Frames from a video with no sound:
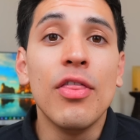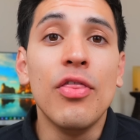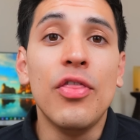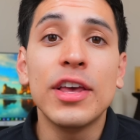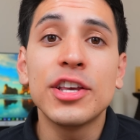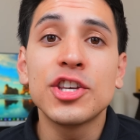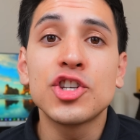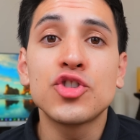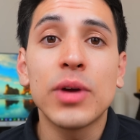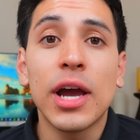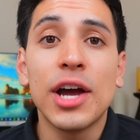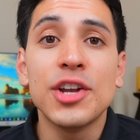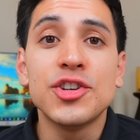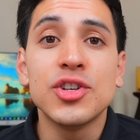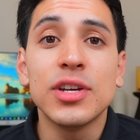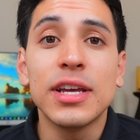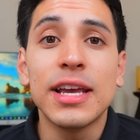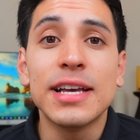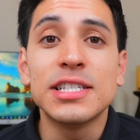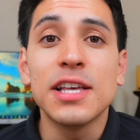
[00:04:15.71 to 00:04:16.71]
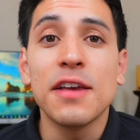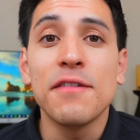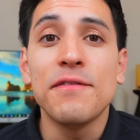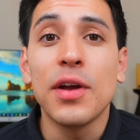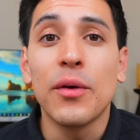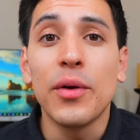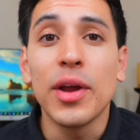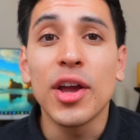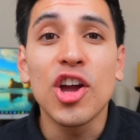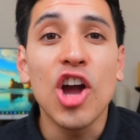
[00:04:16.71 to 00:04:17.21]
This strategy is a
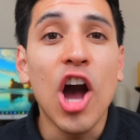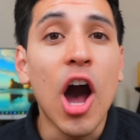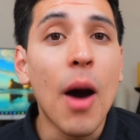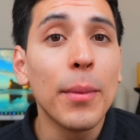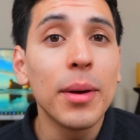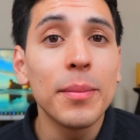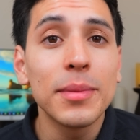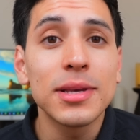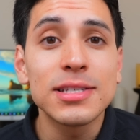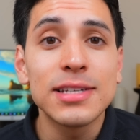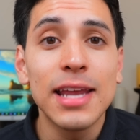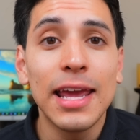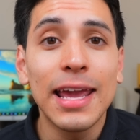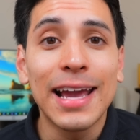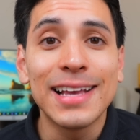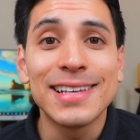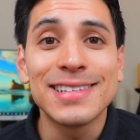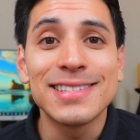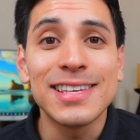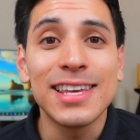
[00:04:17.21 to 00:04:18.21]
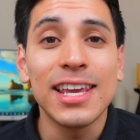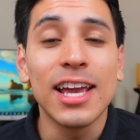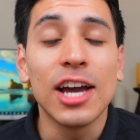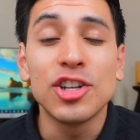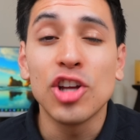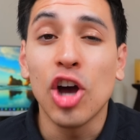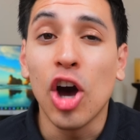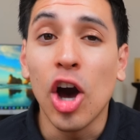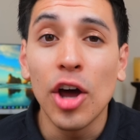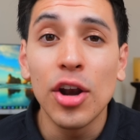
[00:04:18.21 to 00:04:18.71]
very common mistake I see a
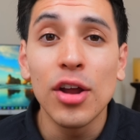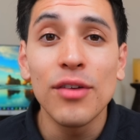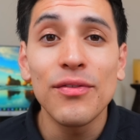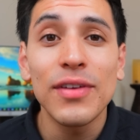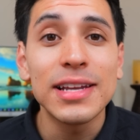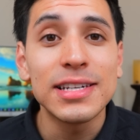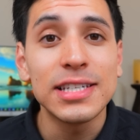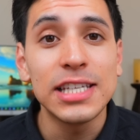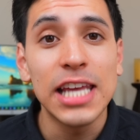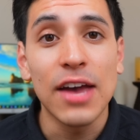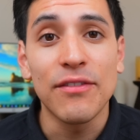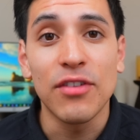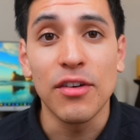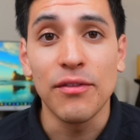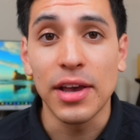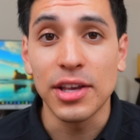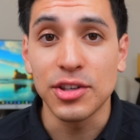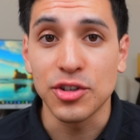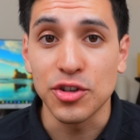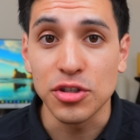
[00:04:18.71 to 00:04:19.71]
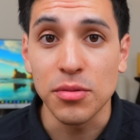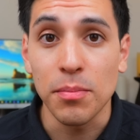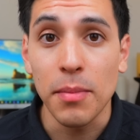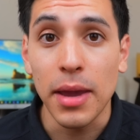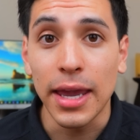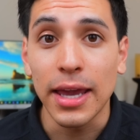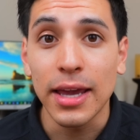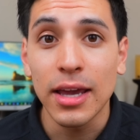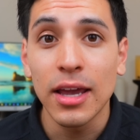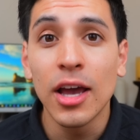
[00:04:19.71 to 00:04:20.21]
ton of ETF investors
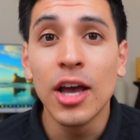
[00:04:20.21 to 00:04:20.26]
make,